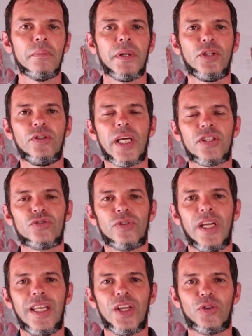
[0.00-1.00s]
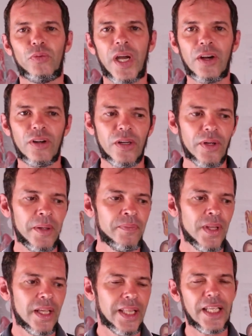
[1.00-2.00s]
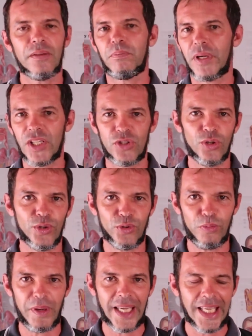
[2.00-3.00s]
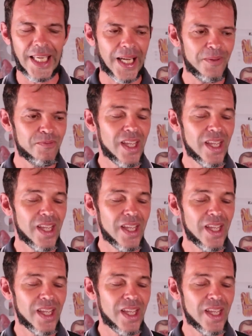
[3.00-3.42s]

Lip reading: but you're not training regularly, then please don't do packing.